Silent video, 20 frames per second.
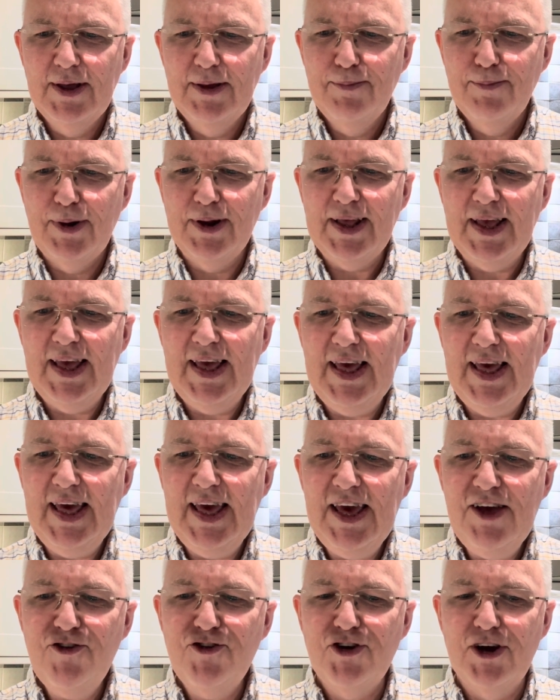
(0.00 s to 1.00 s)
but
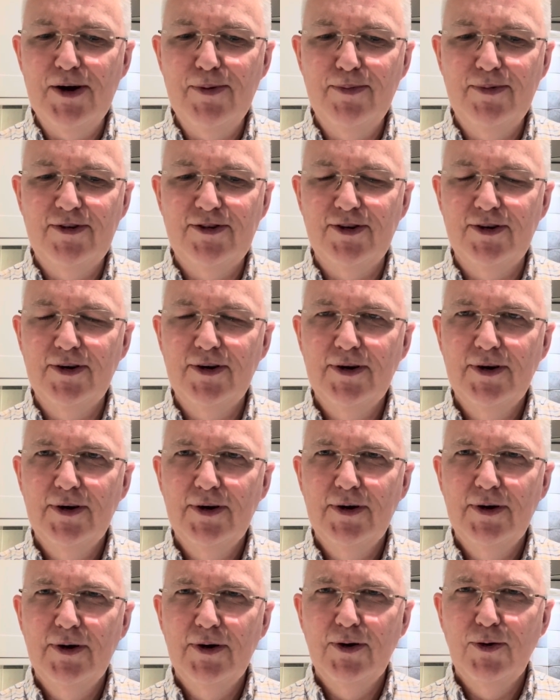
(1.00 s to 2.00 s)
Egypt
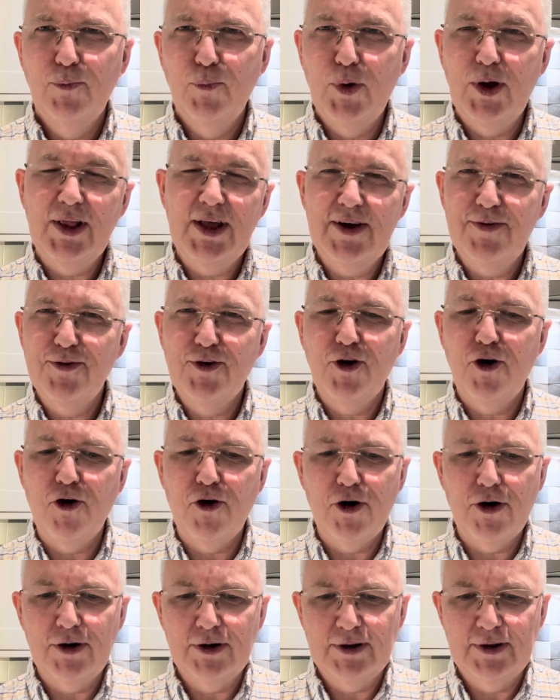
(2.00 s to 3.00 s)
will have
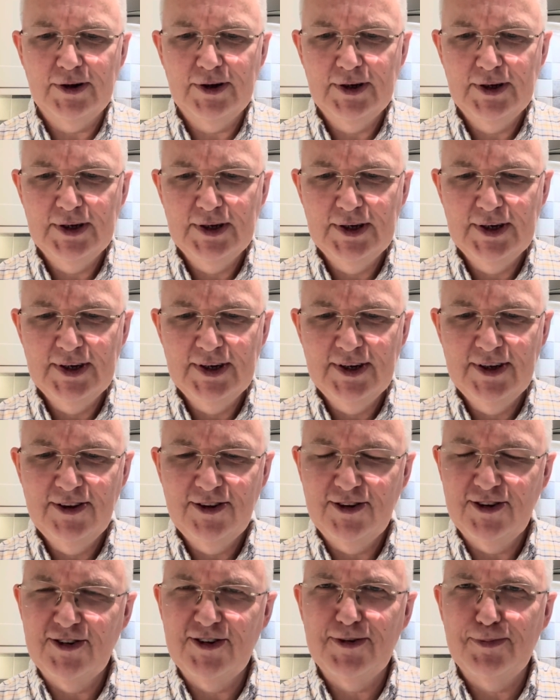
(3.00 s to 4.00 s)
corn
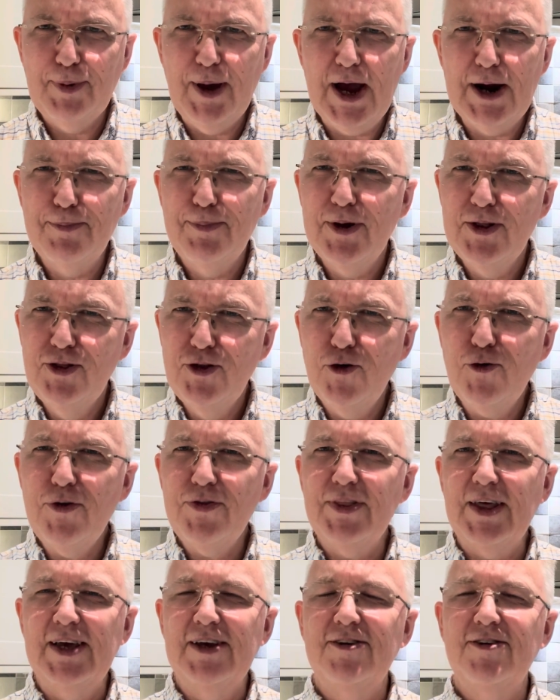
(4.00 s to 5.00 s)
to spare. But
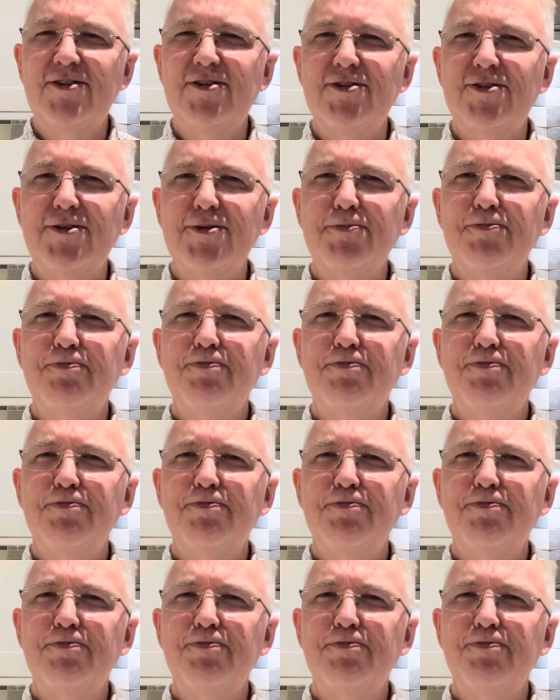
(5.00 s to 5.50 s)
note this.